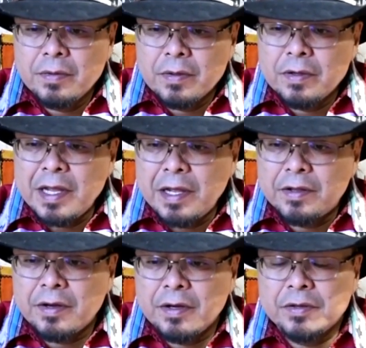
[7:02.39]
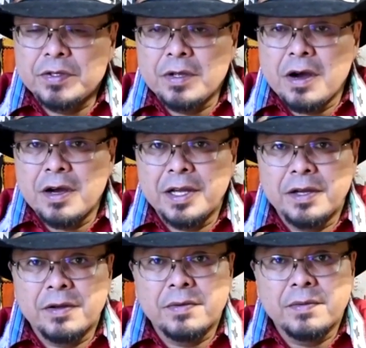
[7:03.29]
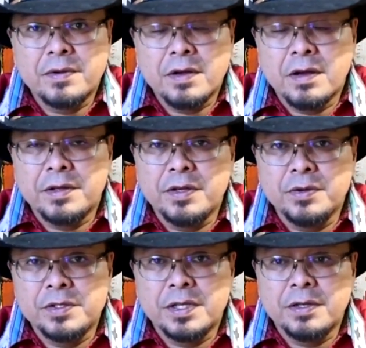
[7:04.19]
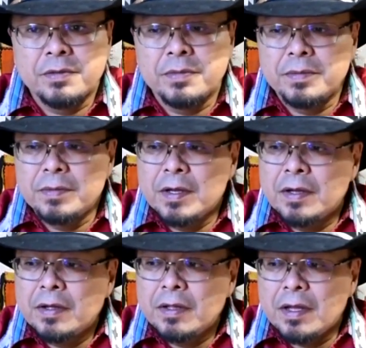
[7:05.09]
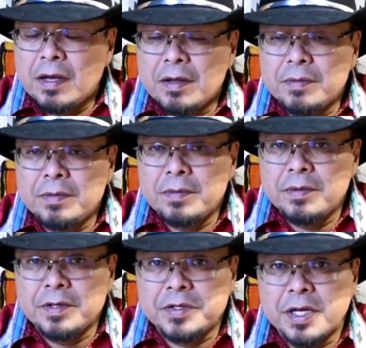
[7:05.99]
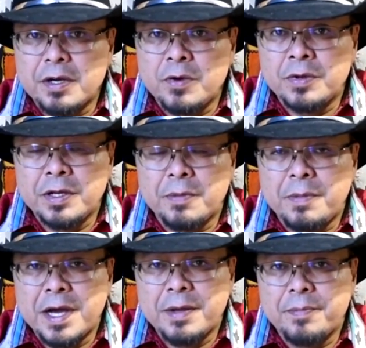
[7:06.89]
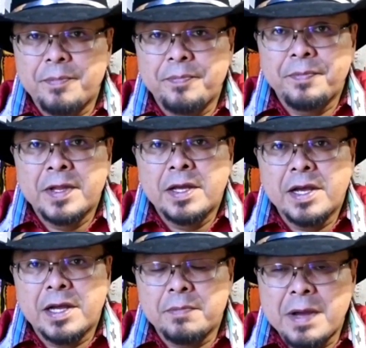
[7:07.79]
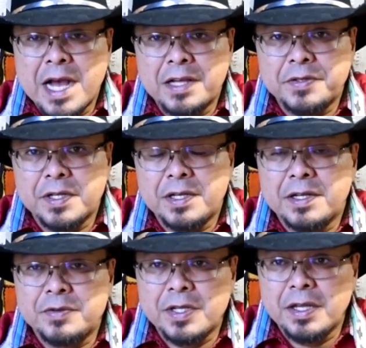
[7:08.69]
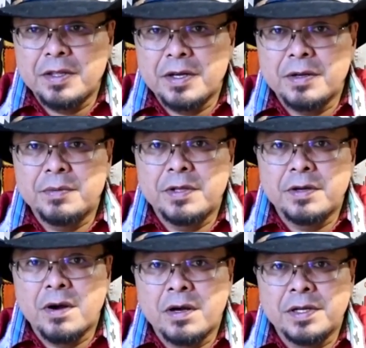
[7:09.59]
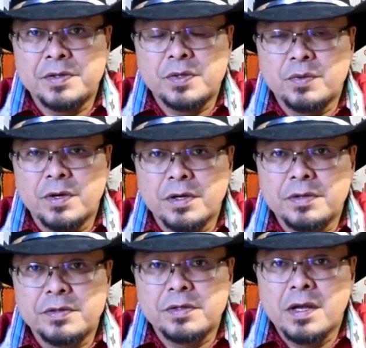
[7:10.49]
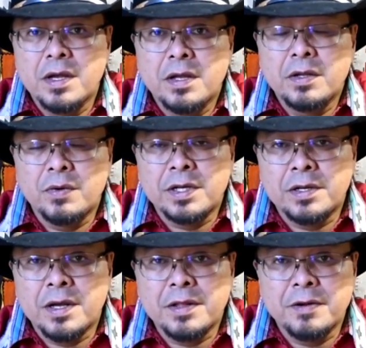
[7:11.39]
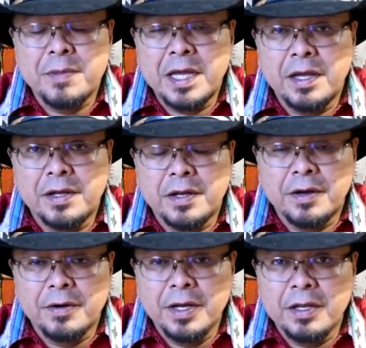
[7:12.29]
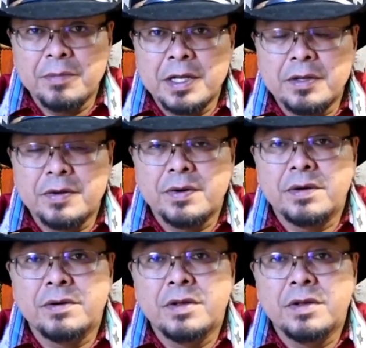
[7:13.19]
take turns talking, using the ceremonial pipe, and pass it and say their honest words to one another, making an agreement, or